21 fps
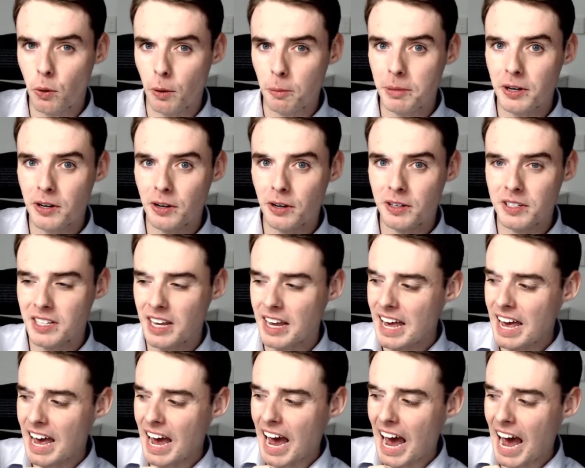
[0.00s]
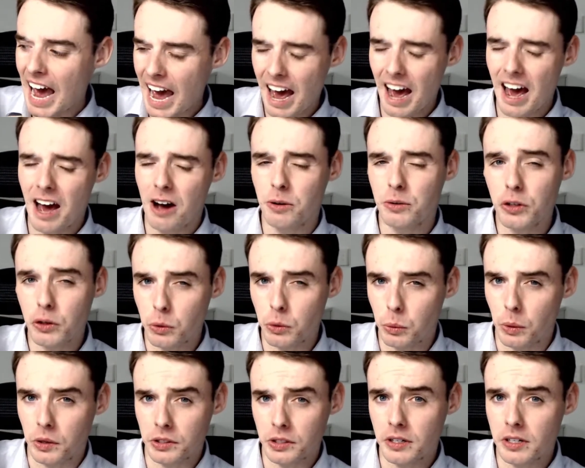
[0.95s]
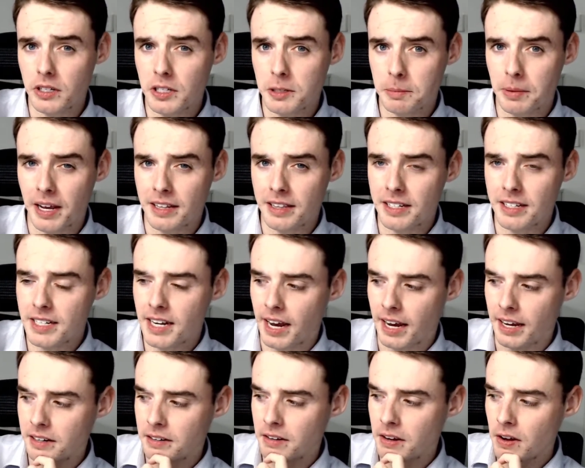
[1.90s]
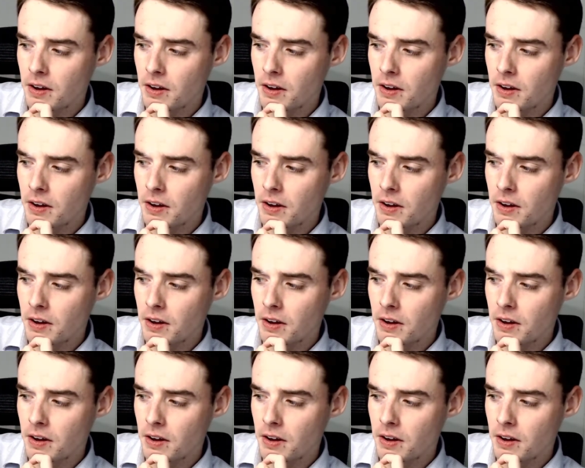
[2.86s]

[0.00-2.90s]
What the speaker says: because how do you want to display the date?